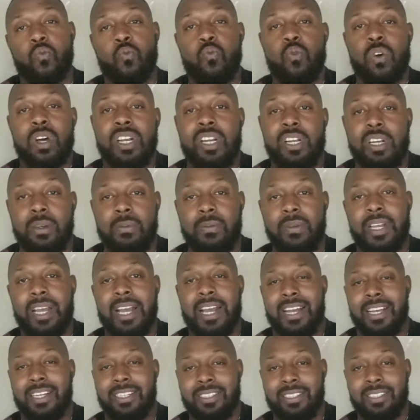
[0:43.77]
What up,
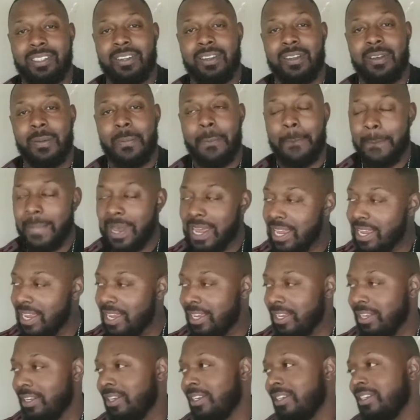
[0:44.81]
guys?
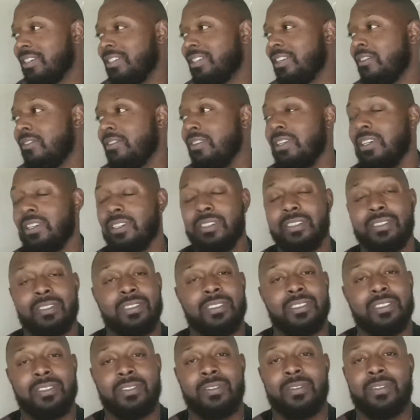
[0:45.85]
Man, so look,
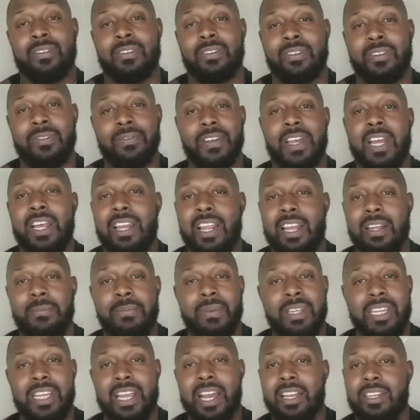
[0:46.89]
if y'all like
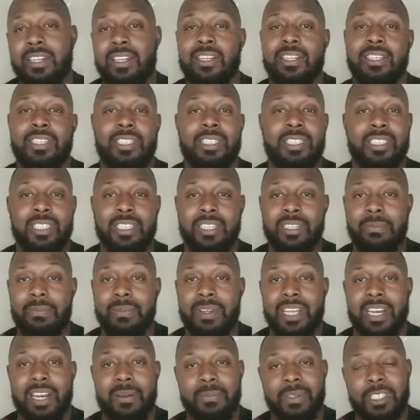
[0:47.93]
me, y'all love this shit,
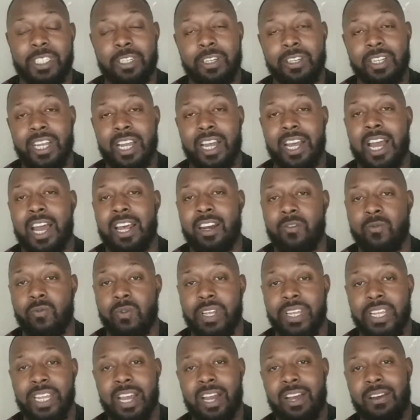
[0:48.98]
man. I'm gonna show y'all how to
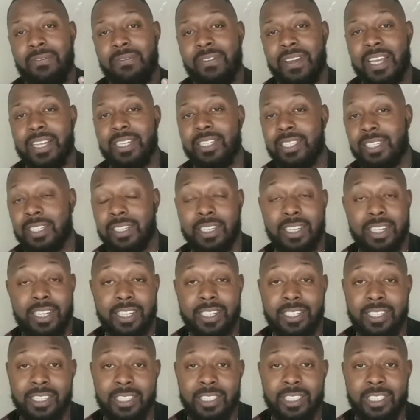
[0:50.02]
win y'all fantasy
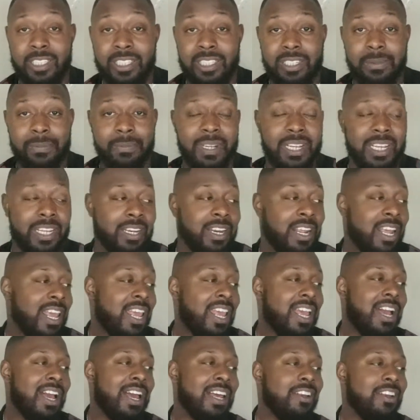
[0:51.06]
league this shit, man.
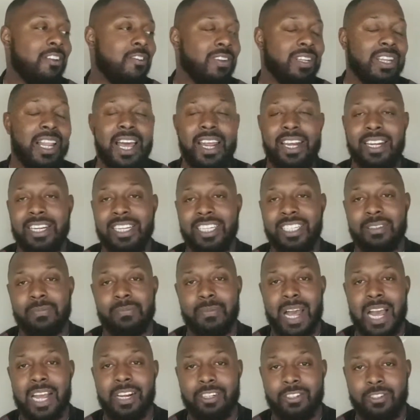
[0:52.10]
I know a lot of these
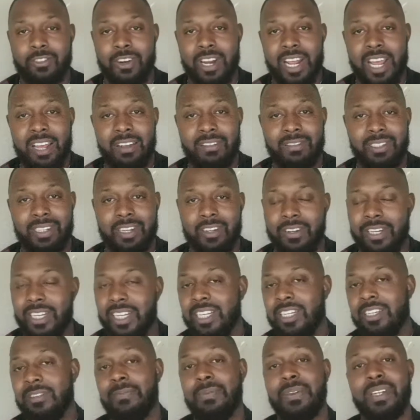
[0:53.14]
mock drafts on
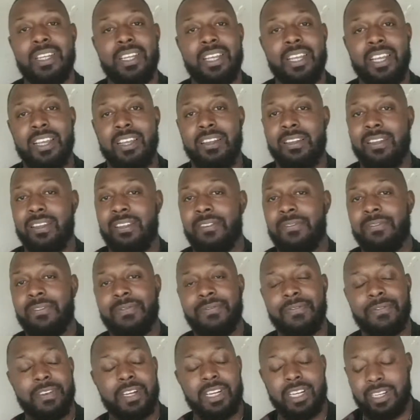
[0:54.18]
ESPN,
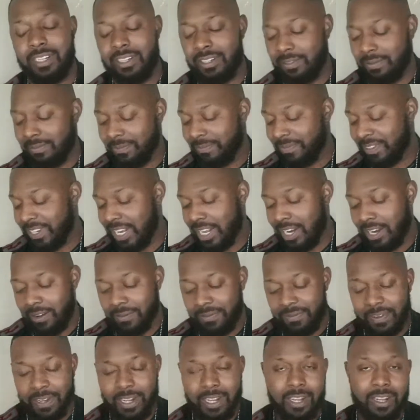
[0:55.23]

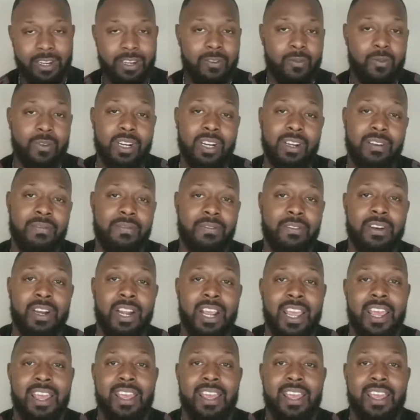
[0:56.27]
NFL, or whatever,